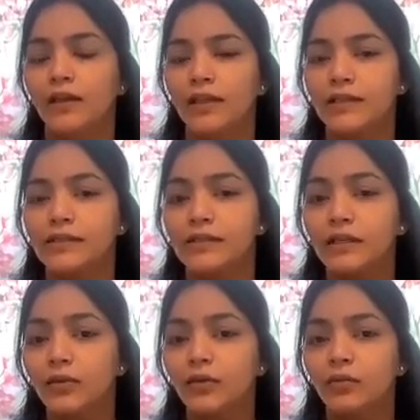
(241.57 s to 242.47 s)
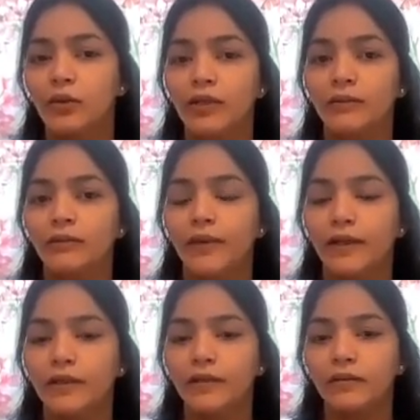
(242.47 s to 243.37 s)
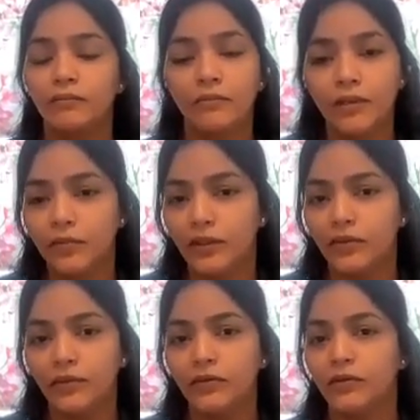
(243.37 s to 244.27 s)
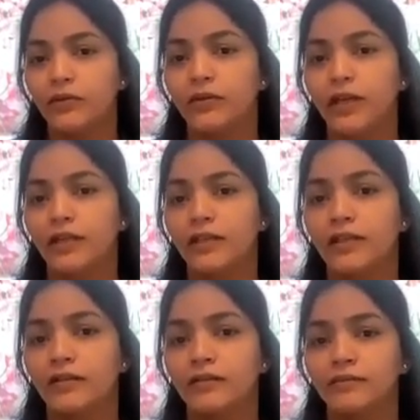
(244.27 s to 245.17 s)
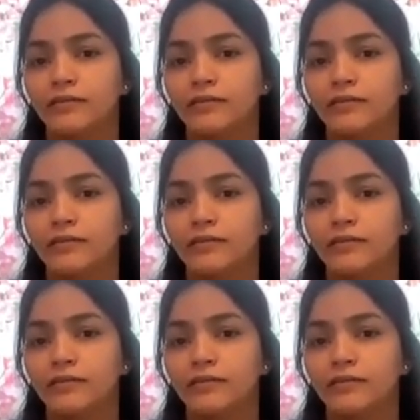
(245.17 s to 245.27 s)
Case 3 could be that maybe, you're getting